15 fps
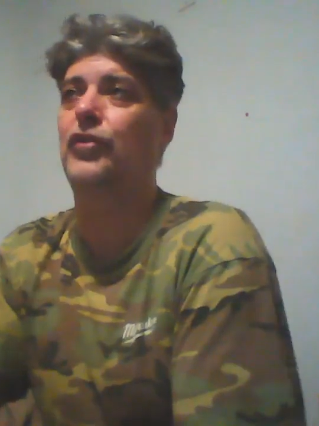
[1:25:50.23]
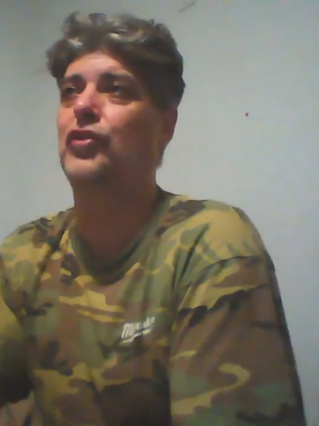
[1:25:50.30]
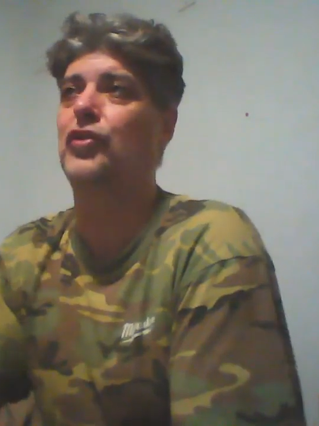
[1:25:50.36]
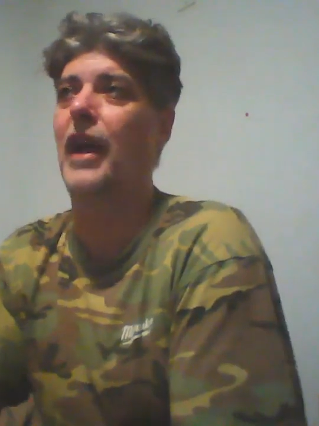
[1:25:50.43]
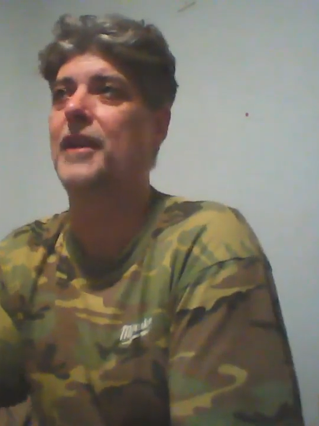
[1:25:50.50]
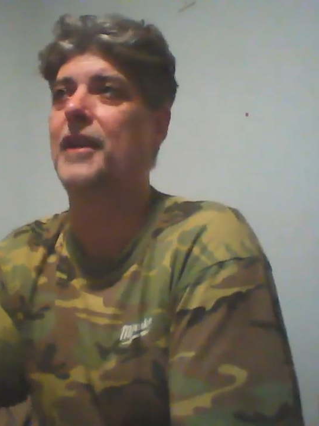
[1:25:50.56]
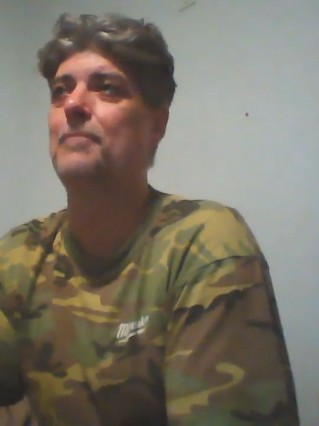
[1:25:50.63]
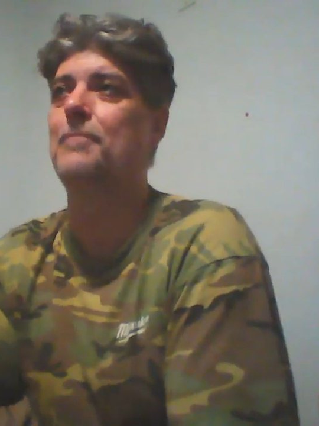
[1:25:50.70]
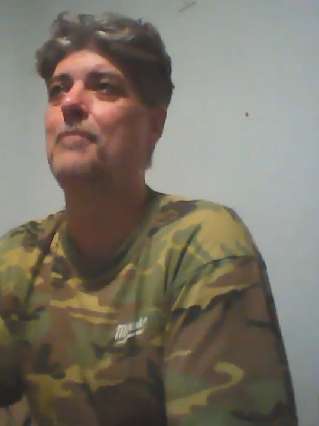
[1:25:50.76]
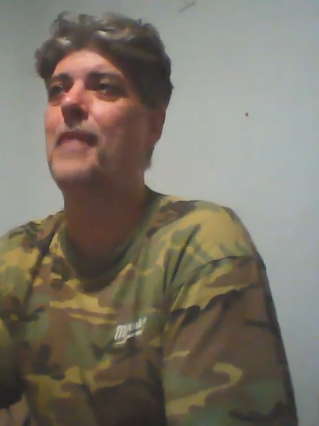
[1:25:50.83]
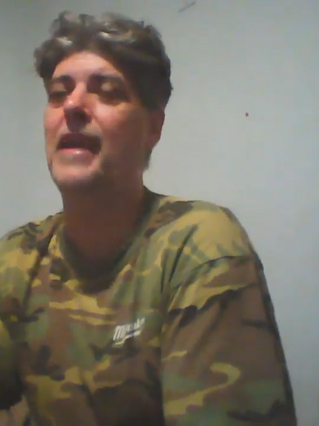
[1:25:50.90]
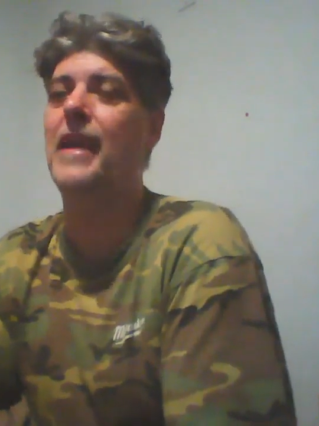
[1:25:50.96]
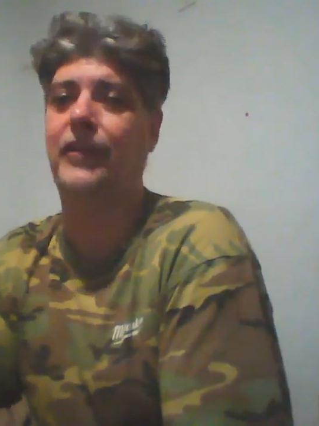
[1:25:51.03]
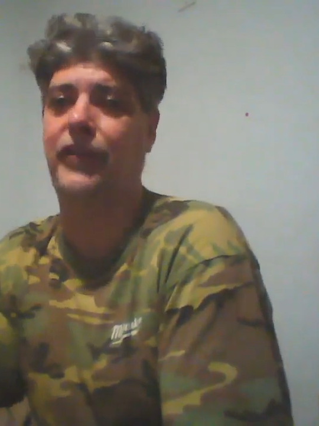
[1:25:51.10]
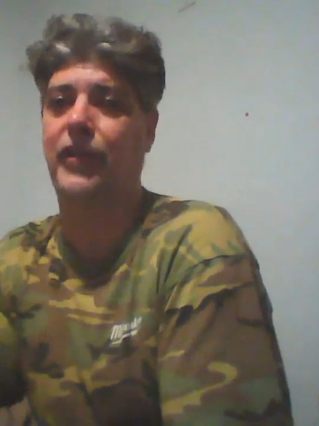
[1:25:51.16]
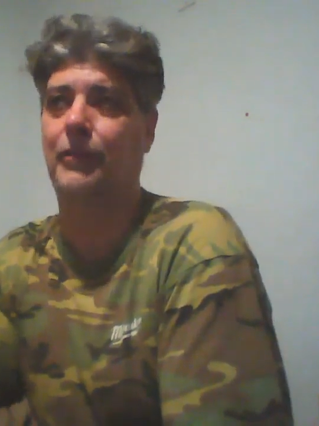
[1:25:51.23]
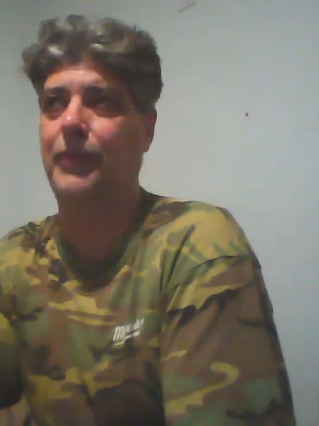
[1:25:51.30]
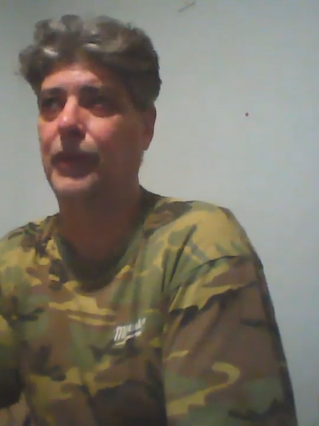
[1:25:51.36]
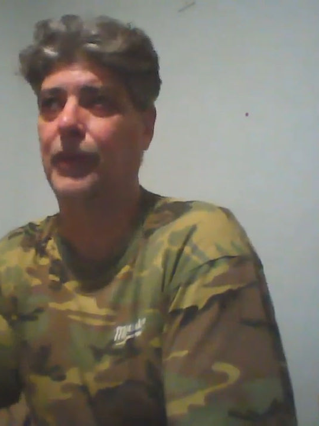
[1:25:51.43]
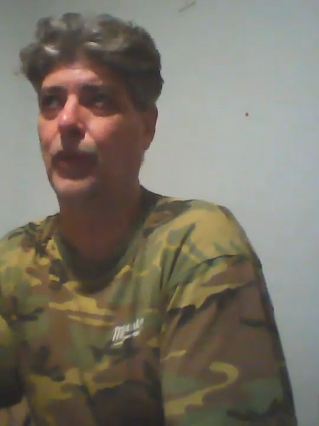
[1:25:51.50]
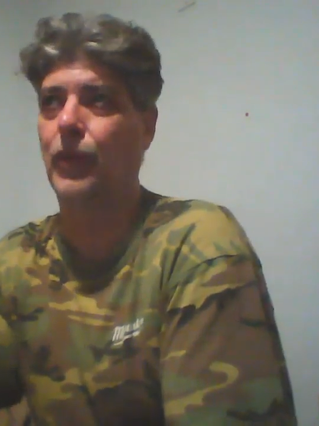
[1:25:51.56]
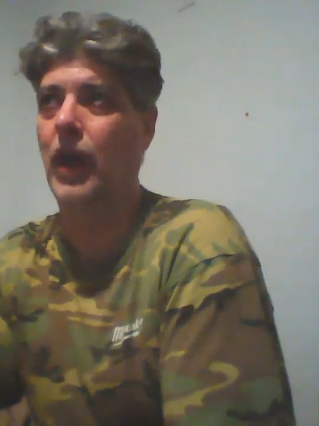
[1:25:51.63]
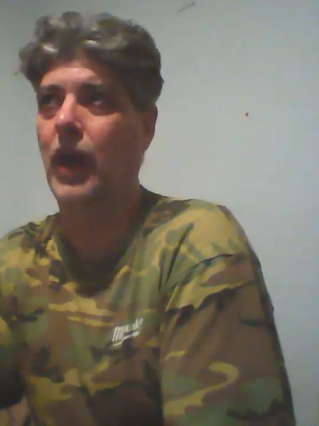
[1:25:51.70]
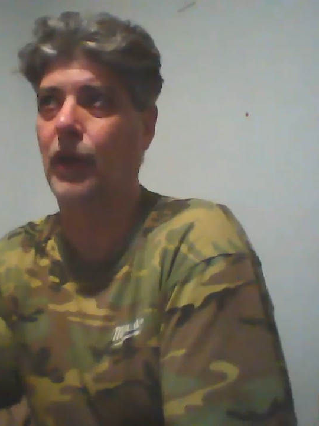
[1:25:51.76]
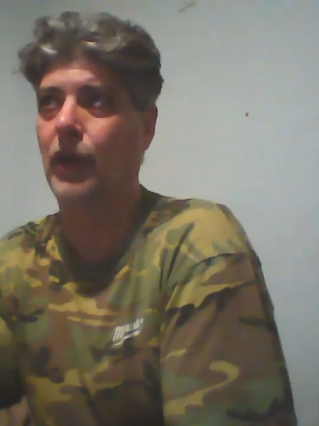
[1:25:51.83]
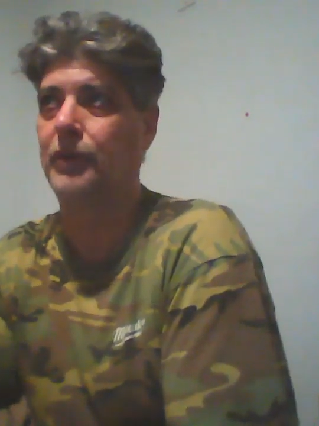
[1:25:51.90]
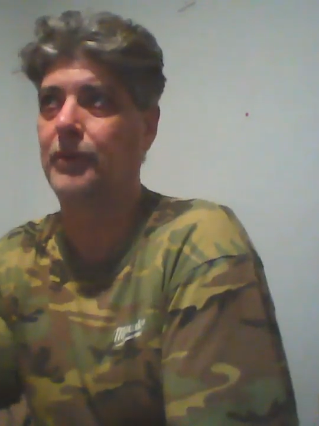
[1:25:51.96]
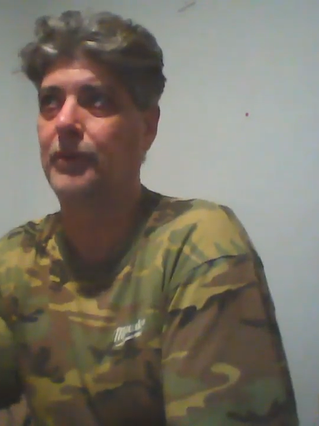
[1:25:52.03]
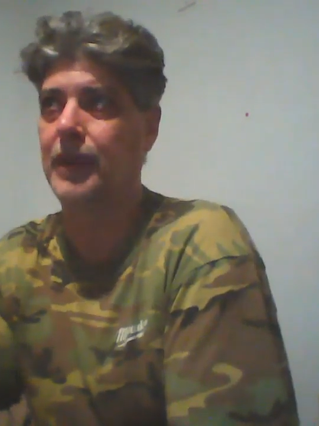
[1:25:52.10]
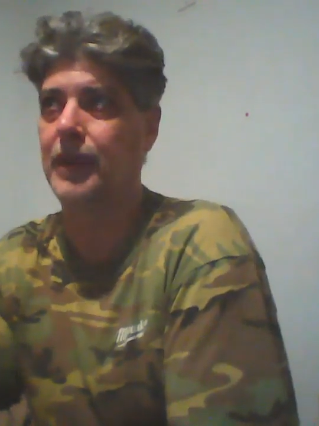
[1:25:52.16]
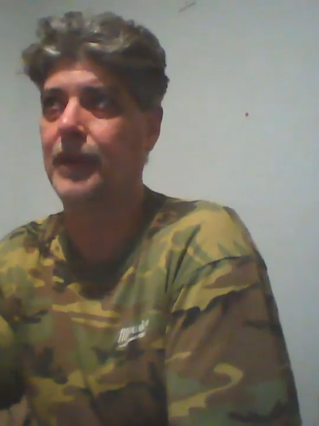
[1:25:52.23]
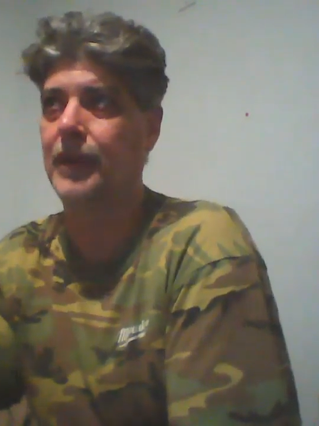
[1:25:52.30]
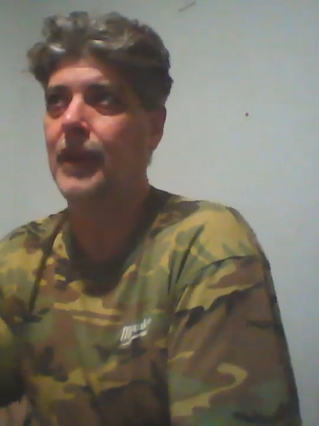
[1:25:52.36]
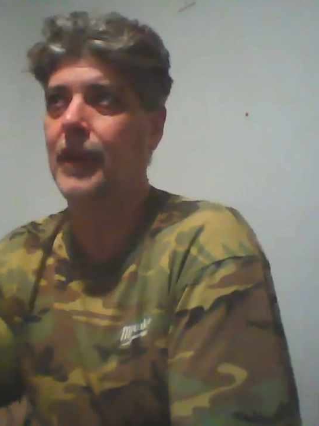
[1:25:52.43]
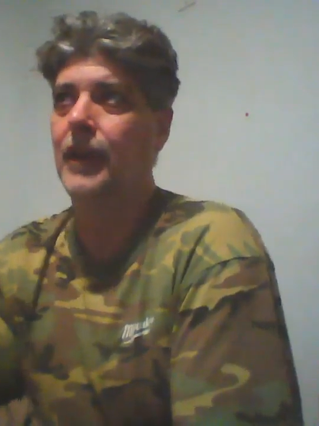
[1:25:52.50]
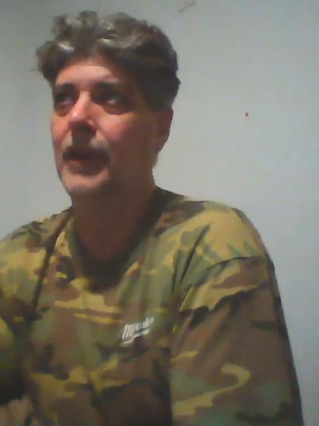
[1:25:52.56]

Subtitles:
trying to make something wrong with me